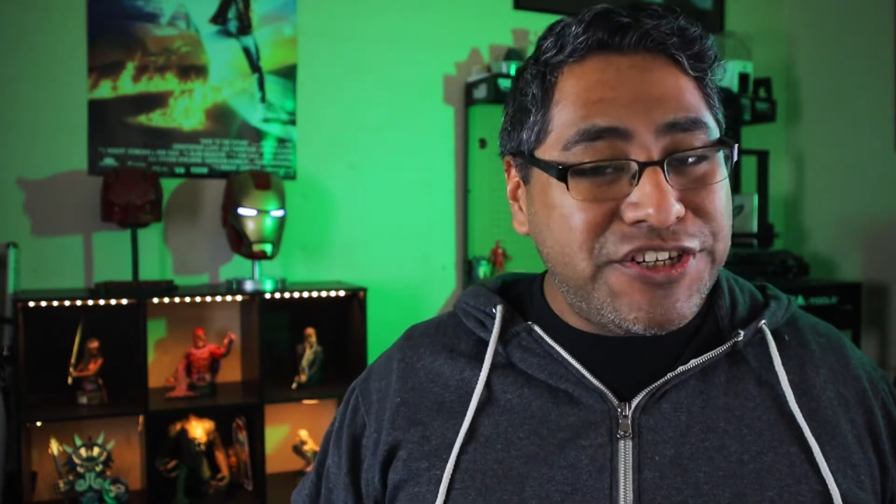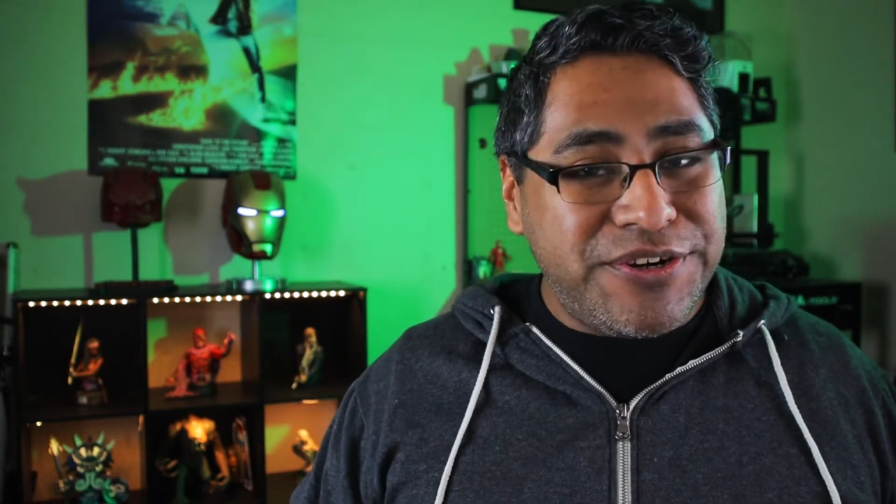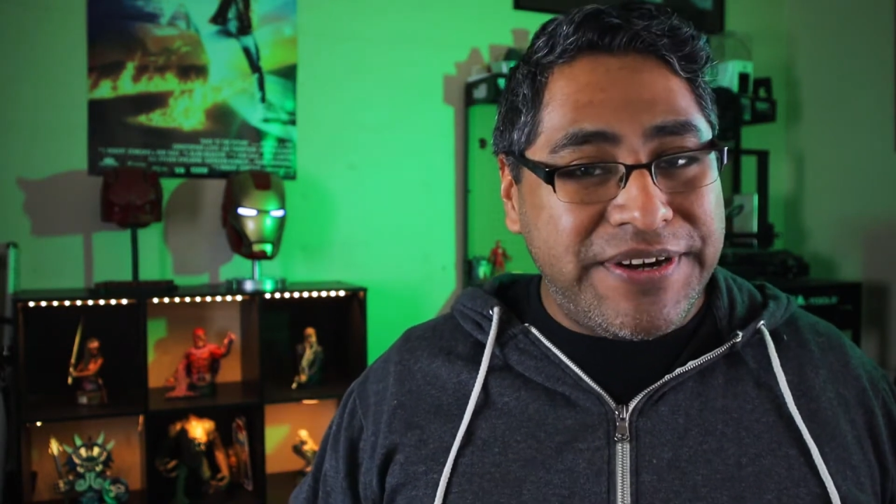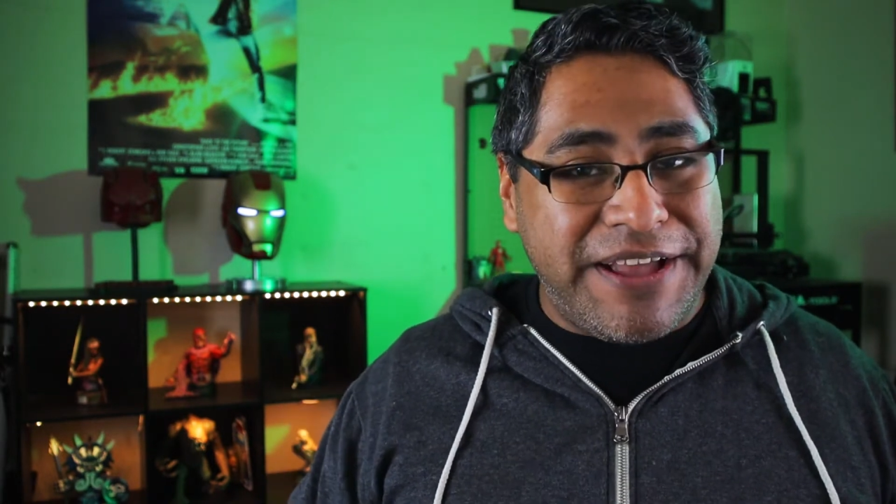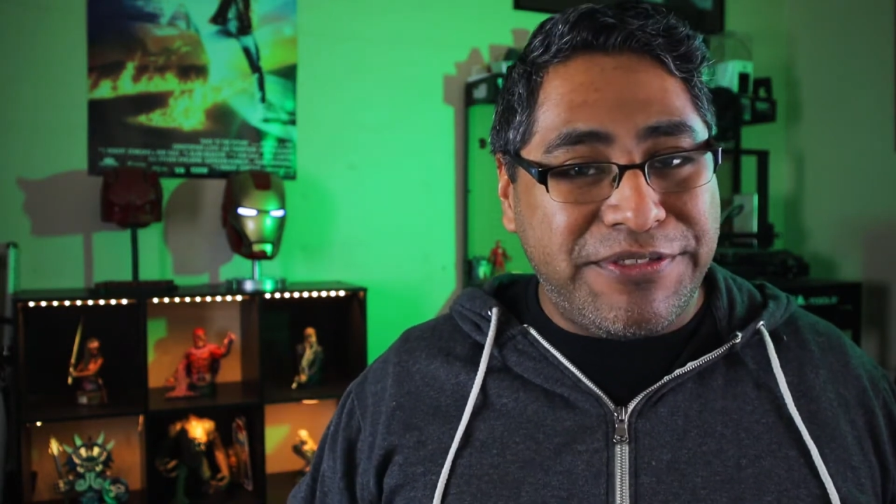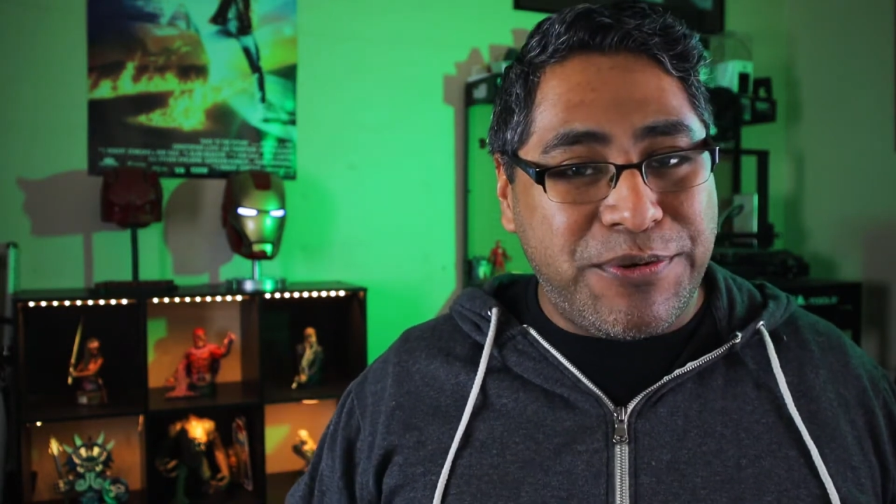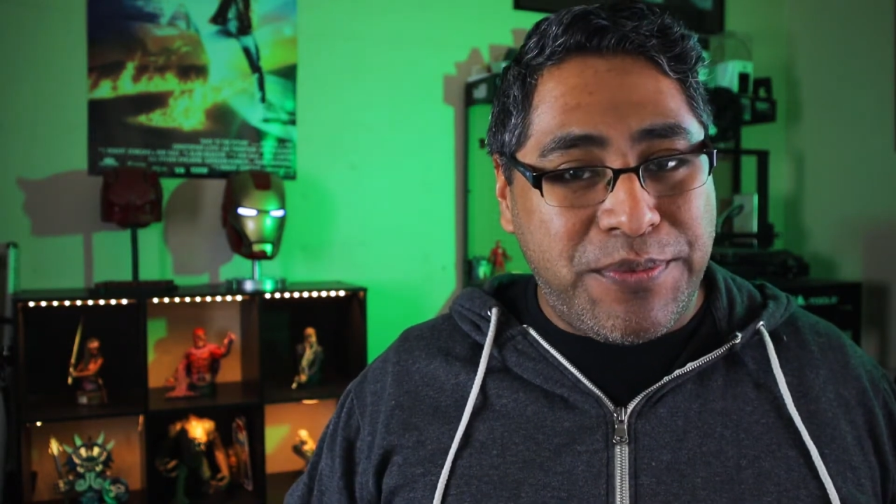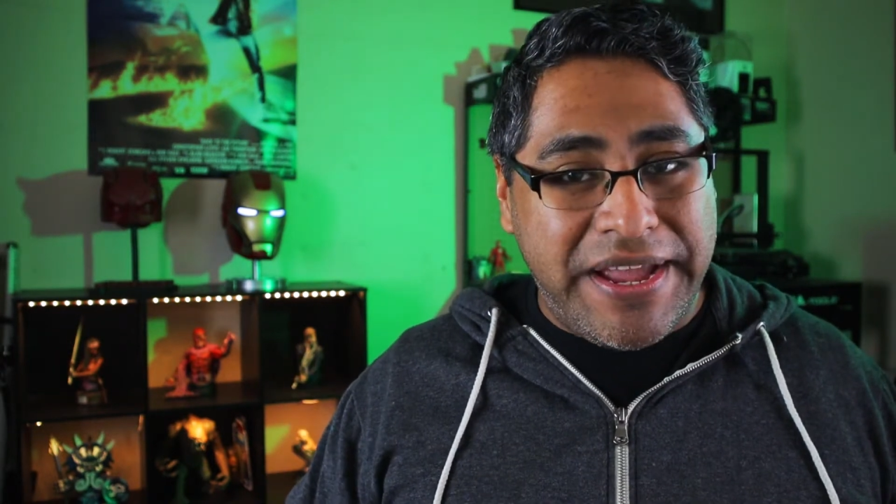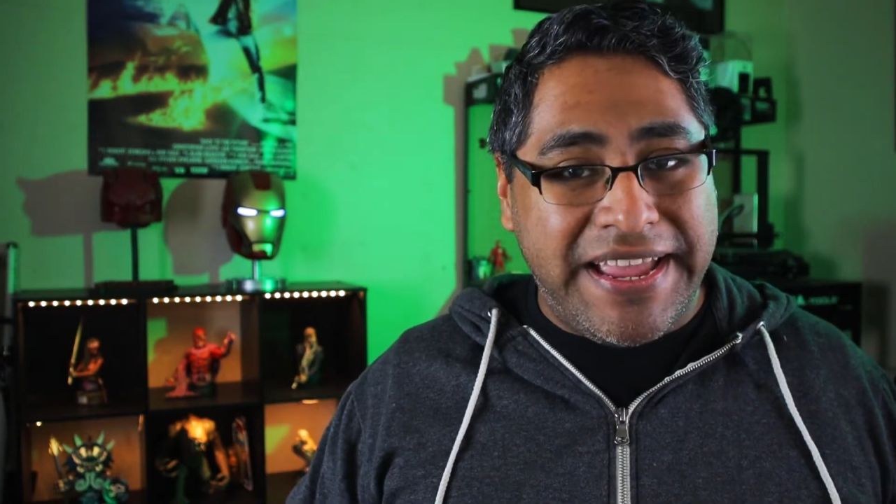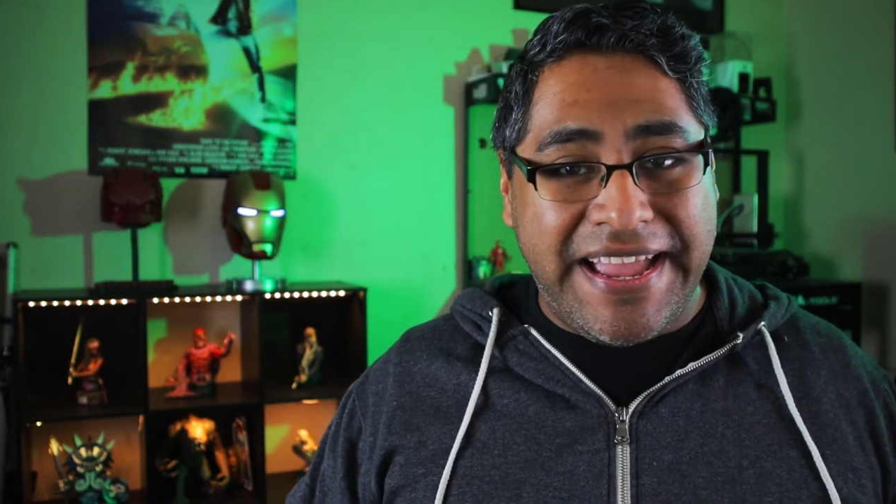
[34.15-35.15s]
turn out the
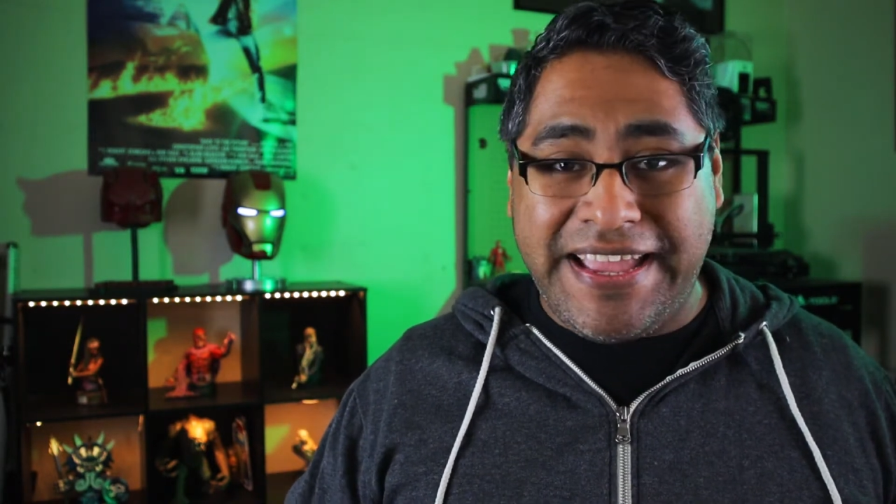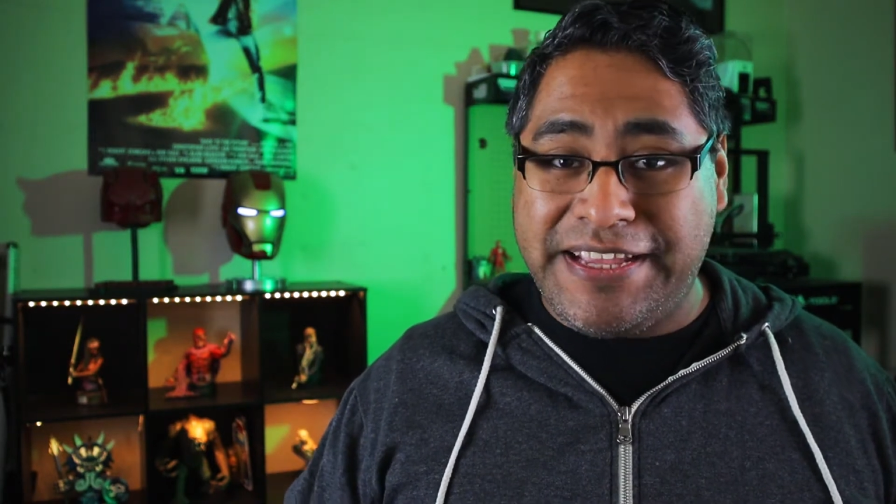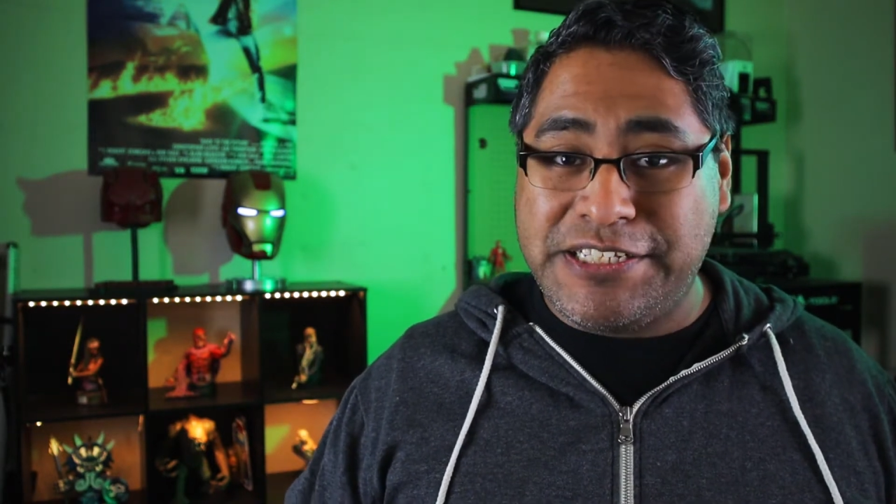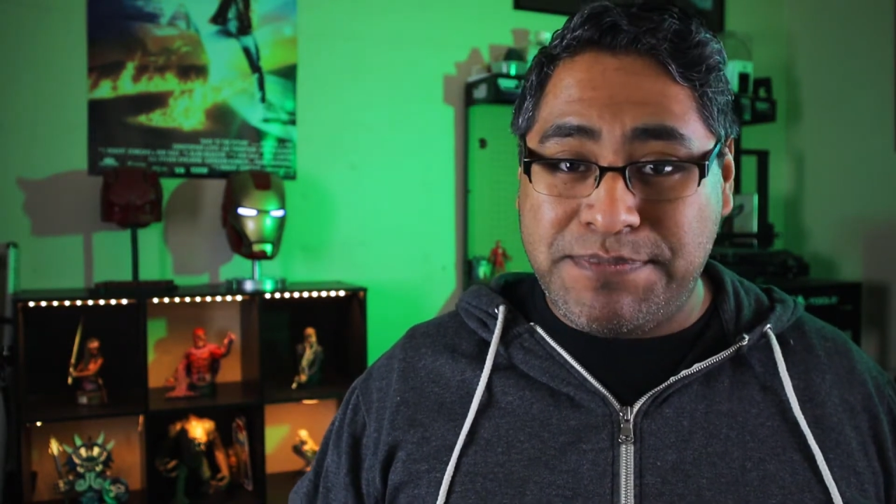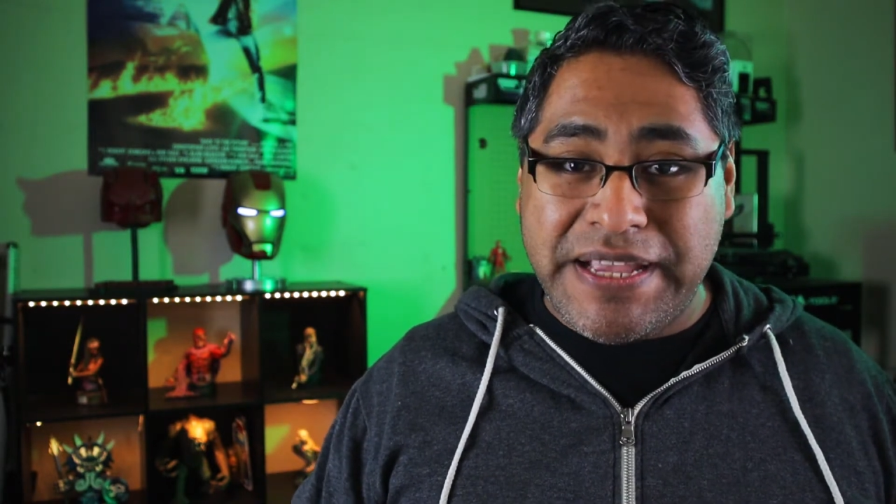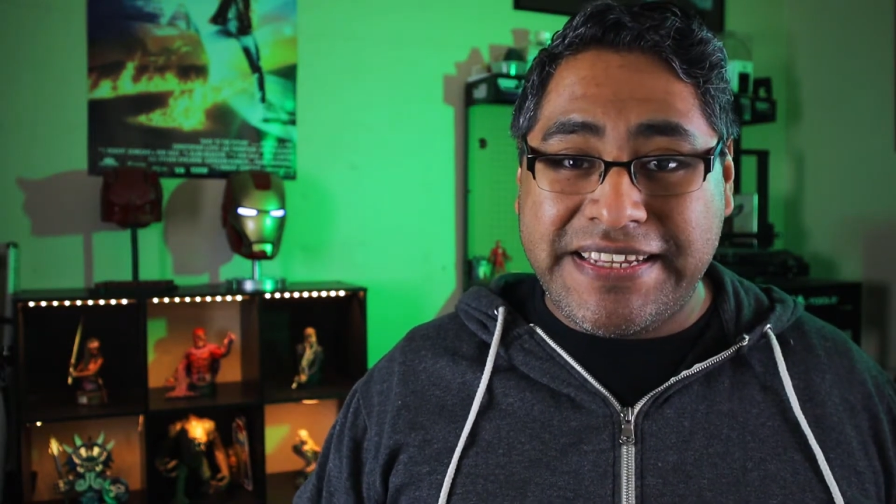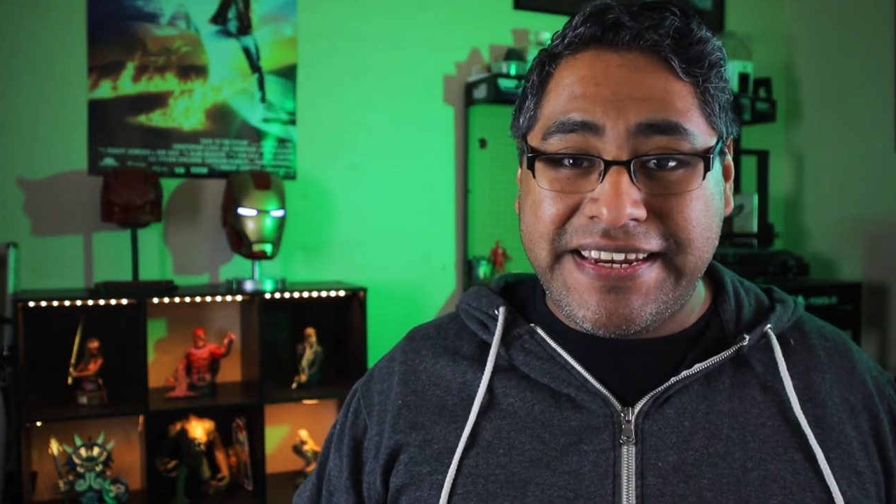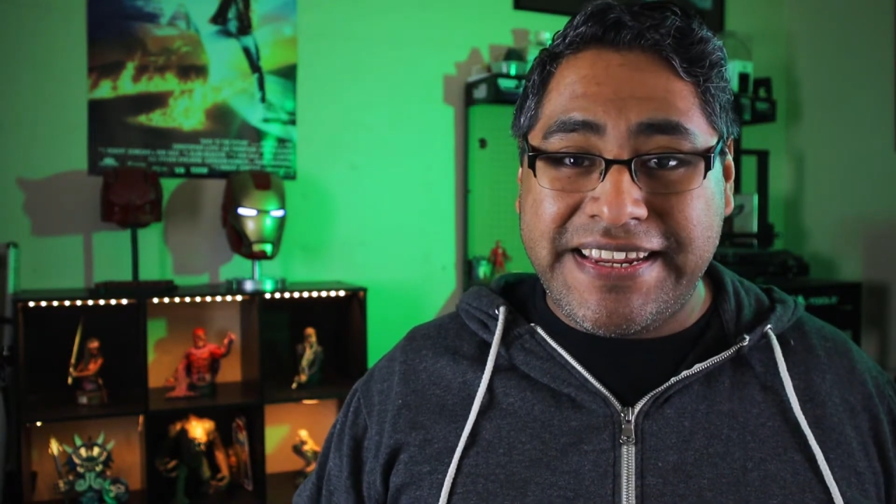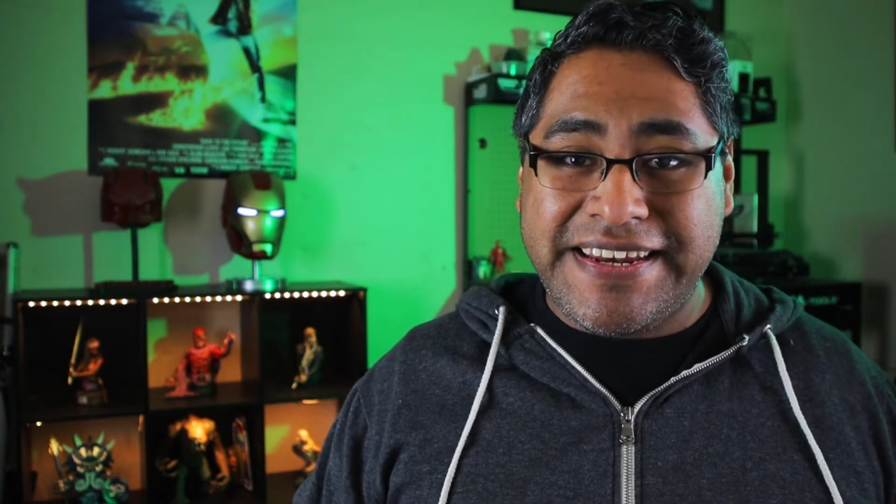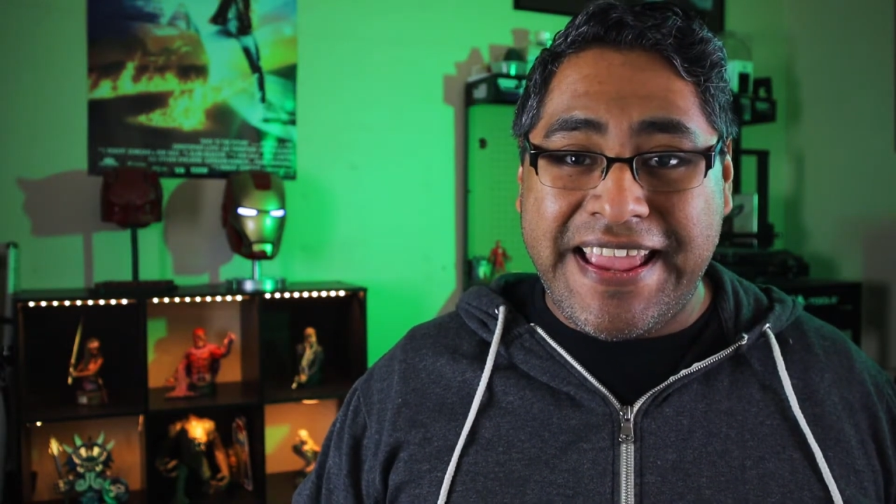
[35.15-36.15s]
way I expected
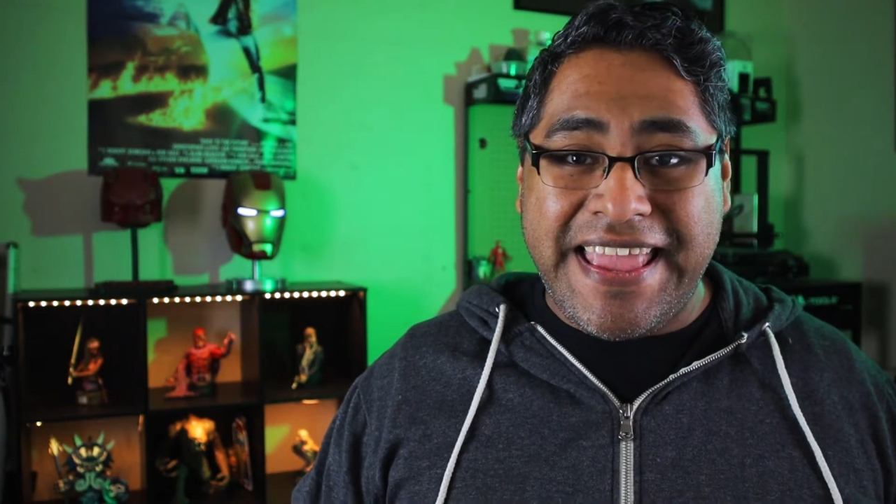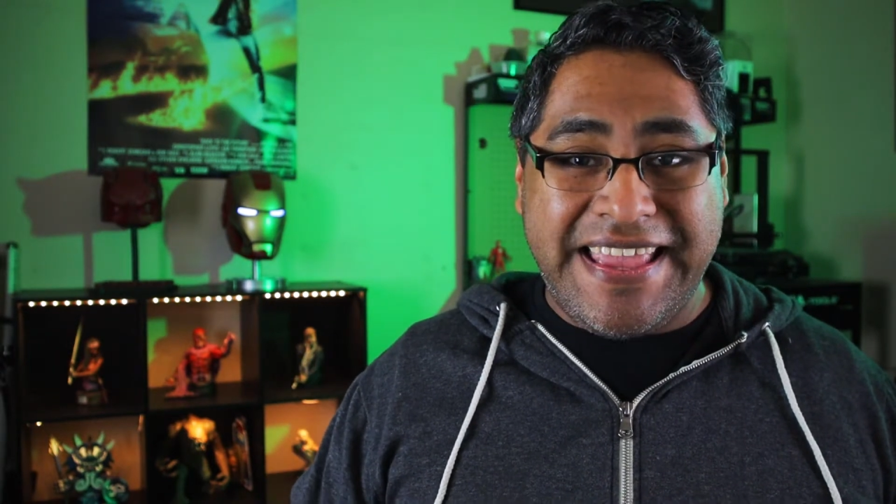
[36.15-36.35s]
it.